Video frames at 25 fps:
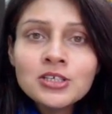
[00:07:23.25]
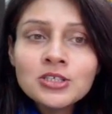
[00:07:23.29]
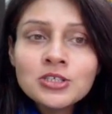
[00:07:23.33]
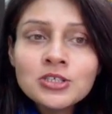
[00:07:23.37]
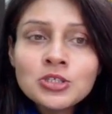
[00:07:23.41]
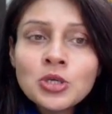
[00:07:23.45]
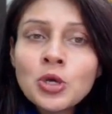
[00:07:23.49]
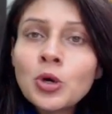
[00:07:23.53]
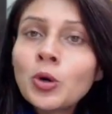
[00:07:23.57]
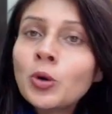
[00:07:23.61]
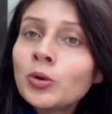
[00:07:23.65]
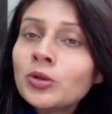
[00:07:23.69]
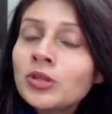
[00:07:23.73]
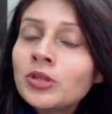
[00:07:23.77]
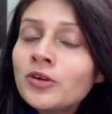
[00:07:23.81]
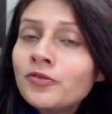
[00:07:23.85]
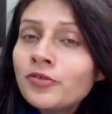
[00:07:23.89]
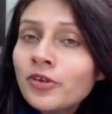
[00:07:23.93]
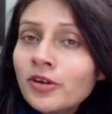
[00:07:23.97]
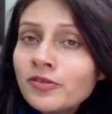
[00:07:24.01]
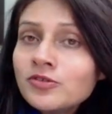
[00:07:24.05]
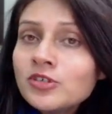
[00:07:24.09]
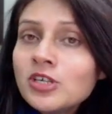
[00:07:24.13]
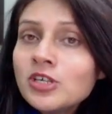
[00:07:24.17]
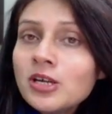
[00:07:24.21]
So the
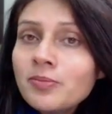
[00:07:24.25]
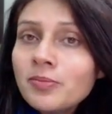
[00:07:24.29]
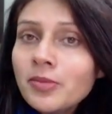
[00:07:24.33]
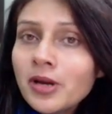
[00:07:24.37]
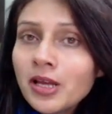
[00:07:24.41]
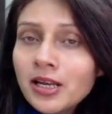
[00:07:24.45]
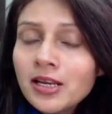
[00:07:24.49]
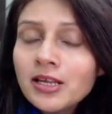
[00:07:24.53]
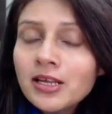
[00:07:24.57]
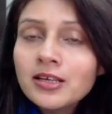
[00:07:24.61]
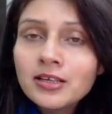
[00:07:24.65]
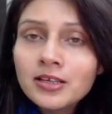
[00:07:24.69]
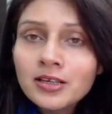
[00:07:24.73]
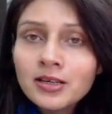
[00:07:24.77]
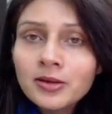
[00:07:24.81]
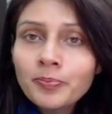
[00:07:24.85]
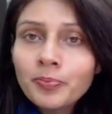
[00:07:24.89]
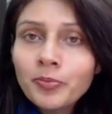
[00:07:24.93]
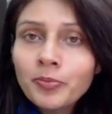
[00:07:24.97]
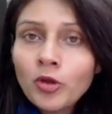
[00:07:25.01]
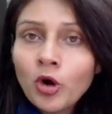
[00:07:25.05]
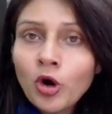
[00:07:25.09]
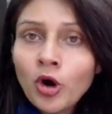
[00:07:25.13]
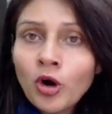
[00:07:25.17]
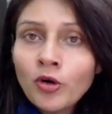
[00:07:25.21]
50 million
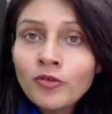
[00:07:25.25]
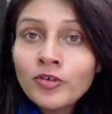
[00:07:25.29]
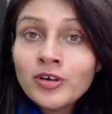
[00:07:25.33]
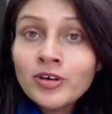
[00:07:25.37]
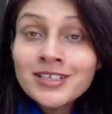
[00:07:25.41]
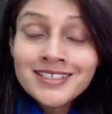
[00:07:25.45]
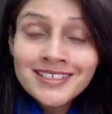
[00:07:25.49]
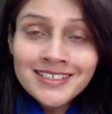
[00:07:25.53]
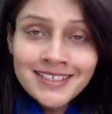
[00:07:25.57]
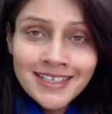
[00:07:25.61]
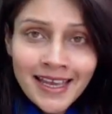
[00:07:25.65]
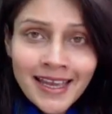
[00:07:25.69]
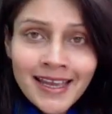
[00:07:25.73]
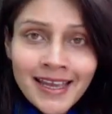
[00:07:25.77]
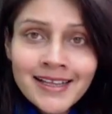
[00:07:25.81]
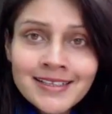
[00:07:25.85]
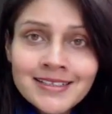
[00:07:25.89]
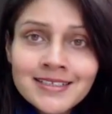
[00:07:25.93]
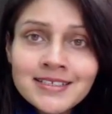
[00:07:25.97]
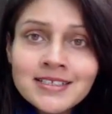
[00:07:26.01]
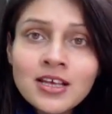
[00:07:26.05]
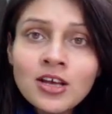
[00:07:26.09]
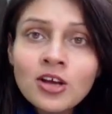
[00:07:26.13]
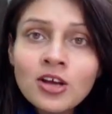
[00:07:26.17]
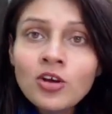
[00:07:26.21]
of
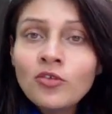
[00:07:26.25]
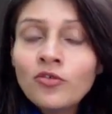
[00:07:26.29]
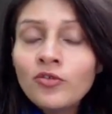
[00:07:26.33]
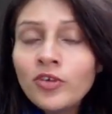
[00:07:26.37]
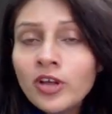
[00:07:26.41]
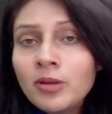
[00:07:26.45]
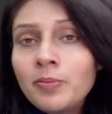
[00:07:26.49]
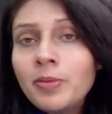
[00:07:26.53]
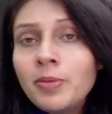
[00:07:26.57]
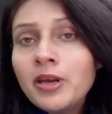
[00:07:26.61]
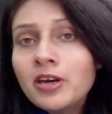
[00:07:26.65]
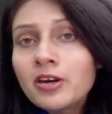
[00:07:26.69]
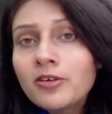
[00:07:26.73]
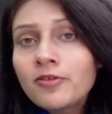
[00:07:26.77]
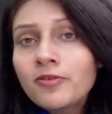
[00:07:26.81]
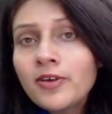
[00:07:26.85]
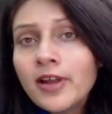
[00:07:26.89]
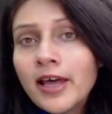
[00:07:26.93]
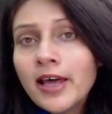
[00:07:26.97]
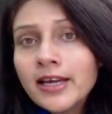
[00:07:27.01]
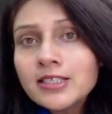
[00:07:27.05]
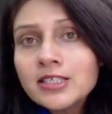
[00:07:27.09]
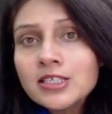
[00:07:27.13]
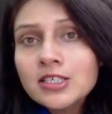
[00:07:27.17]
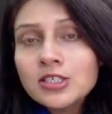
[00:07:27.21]
sales will be
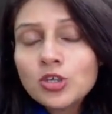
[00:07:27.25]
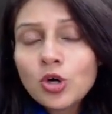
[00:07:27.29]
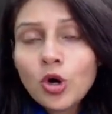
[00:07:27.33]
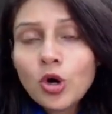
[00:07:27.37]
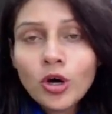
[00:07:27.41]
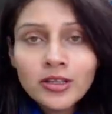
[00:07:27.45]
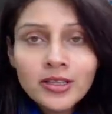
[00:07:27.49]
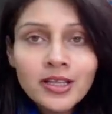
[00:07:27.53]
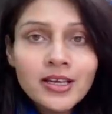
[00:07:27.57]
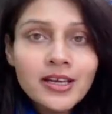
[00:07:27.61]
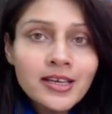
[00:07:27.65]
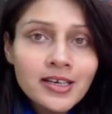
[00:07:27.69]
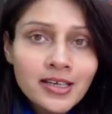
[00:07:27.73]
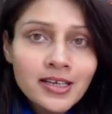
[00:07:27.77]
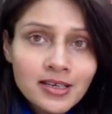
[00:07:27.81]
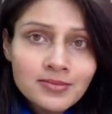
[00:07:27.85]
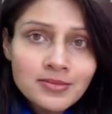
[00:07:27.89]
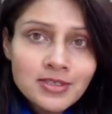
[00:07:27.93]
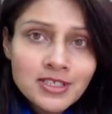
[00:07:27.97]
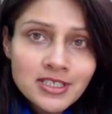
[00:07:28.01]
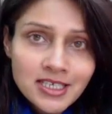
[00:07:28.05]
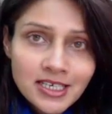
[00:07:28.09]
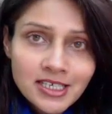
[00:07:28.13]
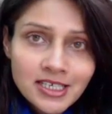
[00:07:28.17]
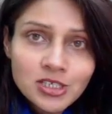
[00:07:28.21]
reflected on the
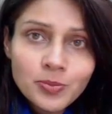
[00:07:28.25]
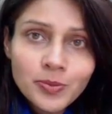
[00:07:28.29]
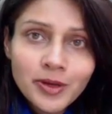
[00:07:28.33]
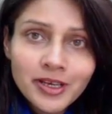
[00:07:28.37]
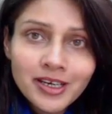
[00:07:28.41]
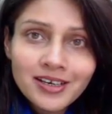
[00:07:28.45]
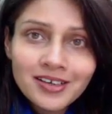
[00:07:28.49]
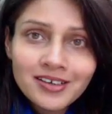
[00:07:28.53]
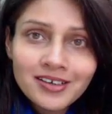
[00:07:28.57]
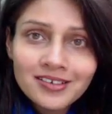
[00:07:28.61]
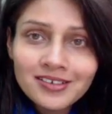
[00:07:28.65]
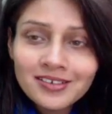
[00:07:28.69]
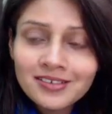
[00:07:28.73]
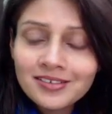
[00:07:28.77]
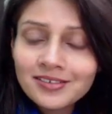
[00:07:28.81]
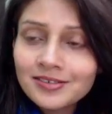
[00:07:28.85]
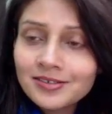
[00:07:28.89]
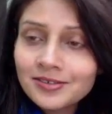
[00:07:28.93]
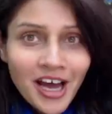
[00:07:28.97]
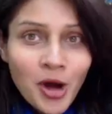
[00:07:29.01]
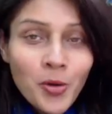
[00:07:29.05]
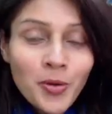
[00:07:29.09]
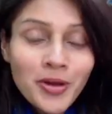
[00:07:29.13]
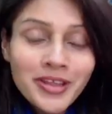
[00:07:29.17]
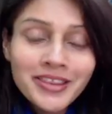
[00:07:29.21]
income statement.
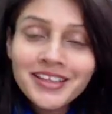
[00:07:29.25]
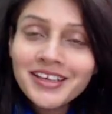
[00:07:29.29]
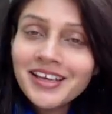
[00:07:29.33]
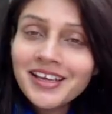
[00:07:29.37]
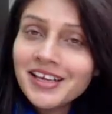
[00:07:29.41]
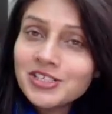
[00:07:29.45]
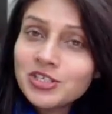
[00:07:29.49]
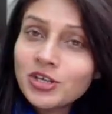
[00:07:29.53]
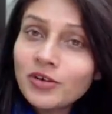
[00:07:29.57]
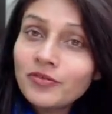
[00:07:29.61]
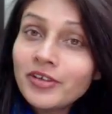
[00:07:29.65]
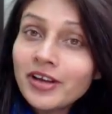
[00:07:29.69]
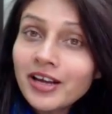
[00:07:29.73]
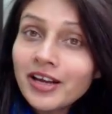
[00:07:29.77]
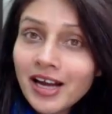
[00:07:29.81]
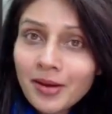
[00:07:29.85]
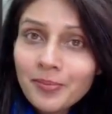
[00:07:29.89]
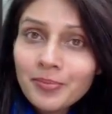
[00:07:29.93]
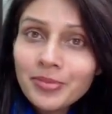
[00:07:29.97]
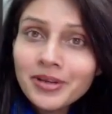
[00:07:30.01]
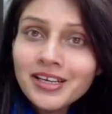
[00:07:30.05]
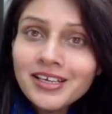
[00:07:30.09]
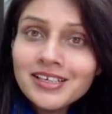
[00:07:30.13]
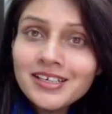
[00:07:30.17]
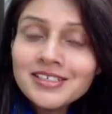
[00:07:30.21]
Now, in the case of the
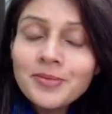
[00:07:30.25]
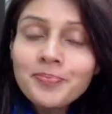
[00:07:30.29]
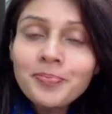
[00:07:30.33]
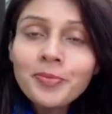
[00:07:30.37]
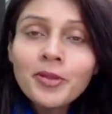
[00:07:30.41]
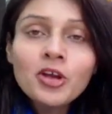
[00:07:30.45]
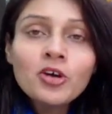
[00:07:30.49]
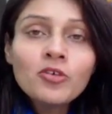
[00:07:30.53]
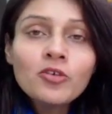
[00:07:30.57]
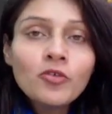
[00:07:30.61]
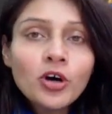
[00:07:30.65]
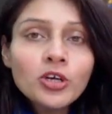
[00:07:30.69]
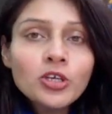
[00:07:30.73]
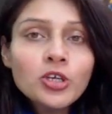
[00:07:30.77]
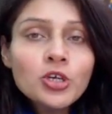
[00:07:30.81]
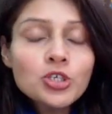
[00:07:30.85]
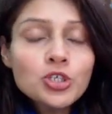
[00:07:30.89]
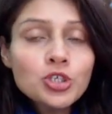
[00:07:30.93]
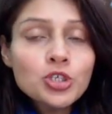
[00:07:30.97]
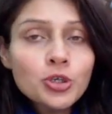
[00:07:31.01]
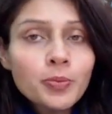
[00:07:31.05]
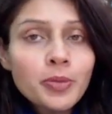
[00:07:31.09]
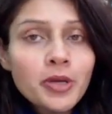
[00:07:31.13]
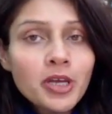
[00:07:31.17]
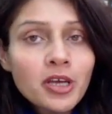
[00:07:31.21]
companies, what
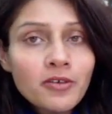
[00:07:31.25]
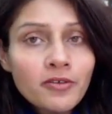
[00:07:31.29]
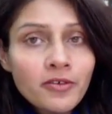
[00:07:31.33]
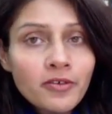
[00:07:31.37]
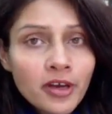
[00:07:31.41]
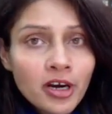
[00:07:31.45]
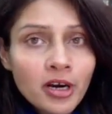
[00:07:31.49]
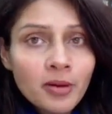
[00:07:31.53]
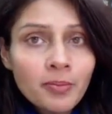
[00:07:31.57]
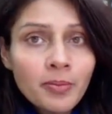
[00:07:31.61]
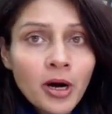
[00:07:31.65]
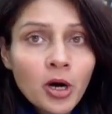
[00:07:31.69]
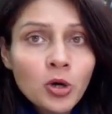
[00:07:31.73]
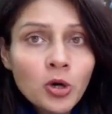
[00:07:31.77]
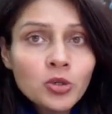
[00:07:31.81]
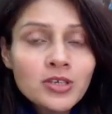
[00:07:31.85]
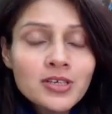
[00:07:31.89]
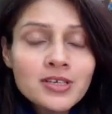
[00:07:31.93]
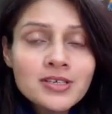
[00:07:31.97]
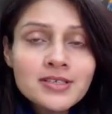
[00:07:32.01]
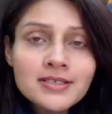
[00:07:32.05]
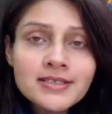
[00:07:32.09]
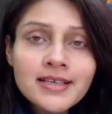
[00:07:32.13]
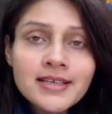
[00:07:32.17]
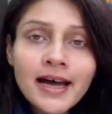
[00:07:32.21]
you should be aware
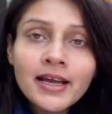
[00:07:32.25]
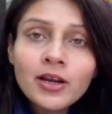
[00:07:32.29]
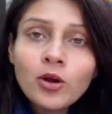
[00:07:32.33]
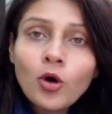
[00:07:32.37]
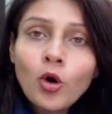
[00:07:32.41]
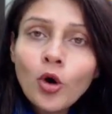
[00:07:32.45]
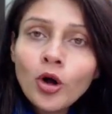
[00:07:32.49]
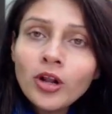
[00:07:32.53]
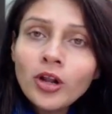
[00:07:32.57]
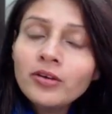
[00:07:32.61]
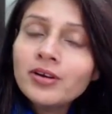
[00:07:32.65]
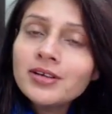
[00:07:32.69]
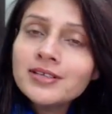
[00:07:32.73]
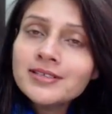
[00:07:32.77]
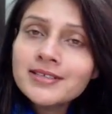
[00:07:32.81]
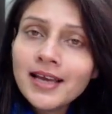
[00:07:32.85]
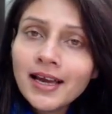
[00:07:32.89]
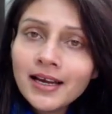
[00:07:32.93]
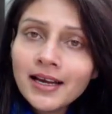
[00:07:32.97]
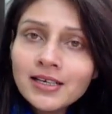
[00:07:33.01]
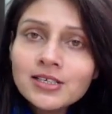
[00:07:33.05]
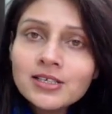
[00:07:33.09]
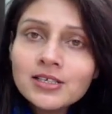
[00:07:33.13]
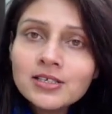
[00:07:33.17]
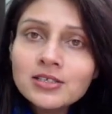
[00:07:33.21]
about is that all
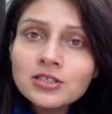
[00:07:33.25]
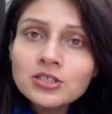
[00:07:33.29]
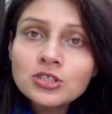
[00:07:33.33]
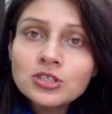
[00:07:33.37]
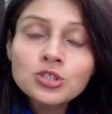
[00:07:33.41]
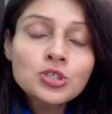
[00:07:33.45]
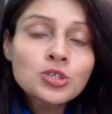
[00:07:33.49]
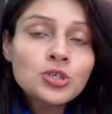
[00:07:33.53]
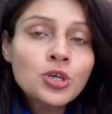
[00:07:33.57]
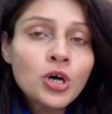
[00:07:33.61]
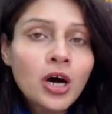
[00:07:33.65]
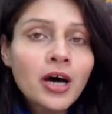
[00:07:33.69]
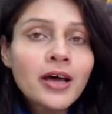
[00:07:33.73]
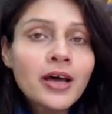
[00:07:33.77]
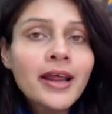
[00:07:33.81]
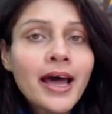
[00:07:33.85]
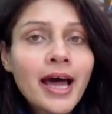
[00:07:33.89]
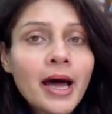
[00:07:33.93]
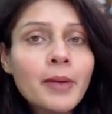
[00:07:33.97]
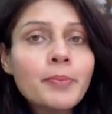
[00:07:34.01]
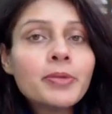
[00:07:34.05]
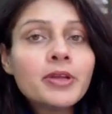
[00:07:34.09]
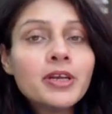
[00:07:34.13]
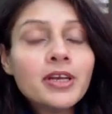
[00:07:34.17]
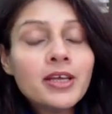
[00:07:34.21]
transactions do not
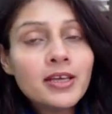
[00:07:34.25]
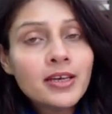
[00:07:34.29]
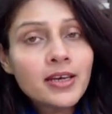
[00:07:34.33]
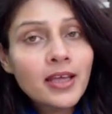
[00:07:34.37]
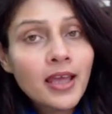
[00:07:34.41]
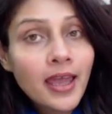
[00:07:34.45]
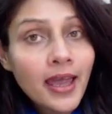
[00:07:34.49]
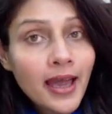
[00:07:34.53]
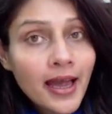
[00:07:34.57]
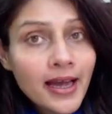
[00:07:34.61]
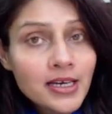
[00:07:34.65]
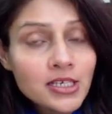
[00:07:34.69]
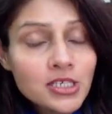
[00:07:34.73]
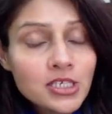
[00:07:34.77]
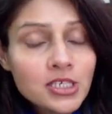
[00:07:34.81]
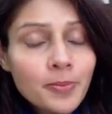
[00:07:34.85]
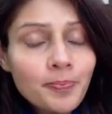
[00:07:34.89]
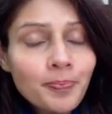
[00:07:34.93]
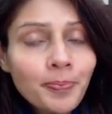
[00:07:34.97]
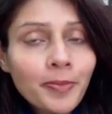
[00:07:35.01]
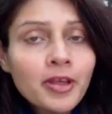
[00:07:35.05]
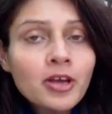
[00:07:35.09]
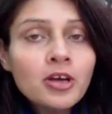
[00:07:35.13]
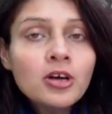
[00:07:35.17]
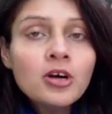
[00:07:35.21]
happen in cash.
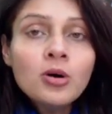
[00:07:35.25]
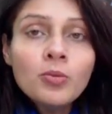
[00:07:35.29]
